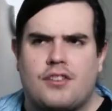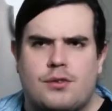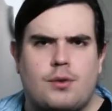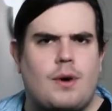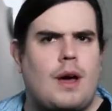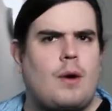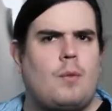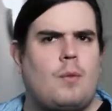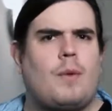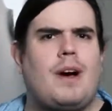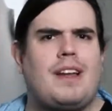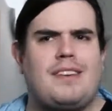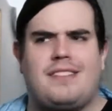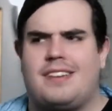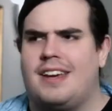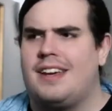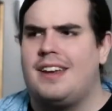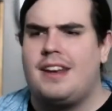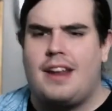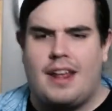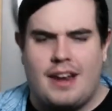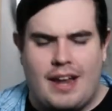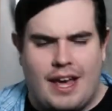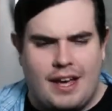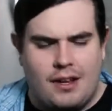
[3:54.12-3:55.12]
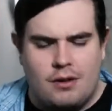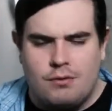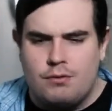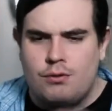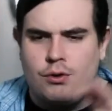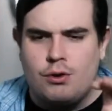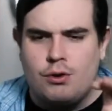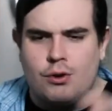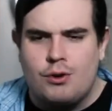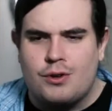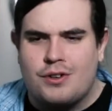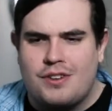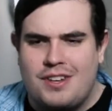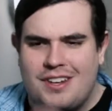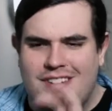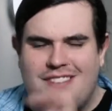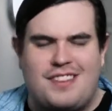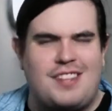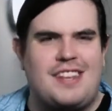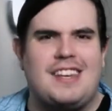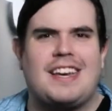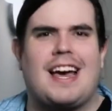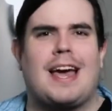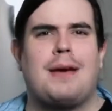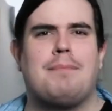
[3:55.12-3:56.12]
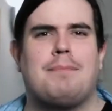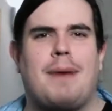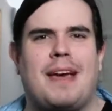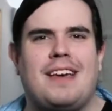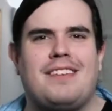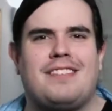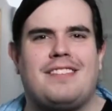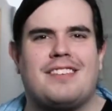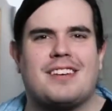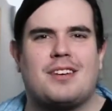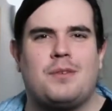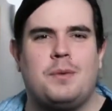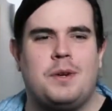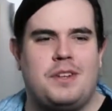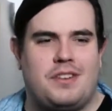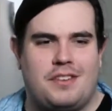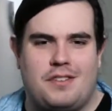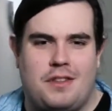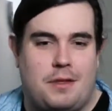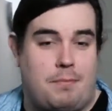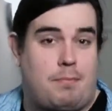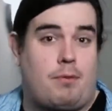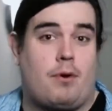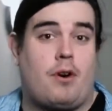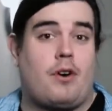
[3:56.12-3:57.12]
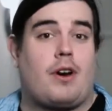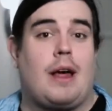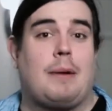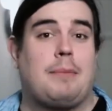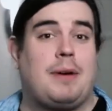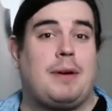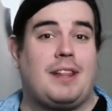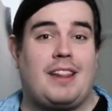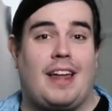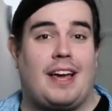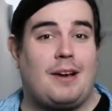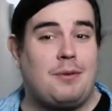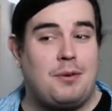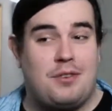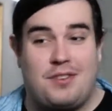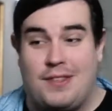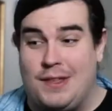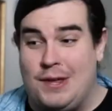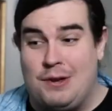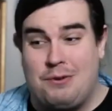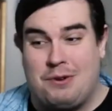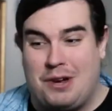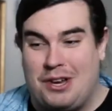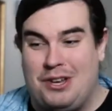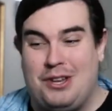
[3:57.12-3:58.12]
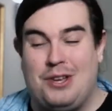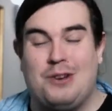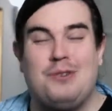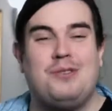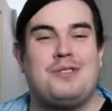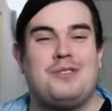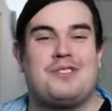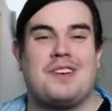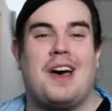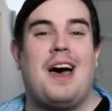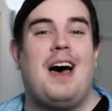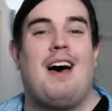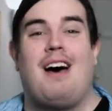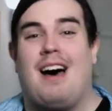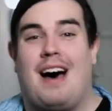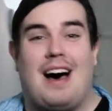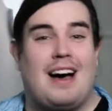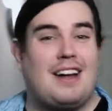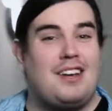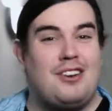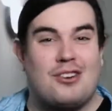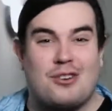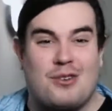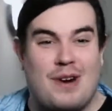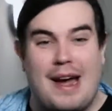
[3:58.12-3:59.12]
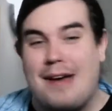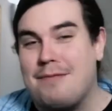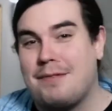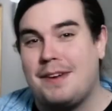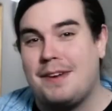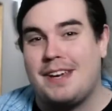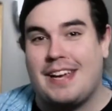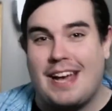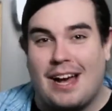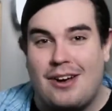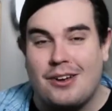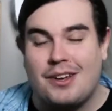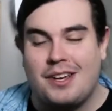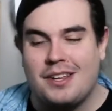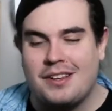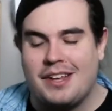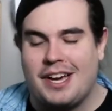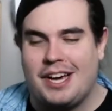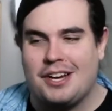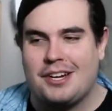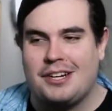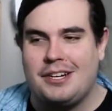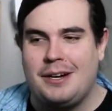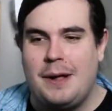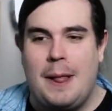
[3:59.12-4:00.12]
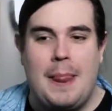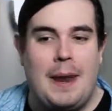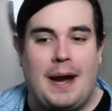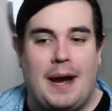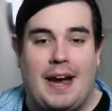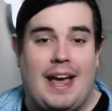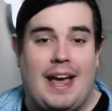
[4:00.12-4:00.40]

So I went in and I looked at TI Basic, which is the programming language that you can use on your graphing calculator,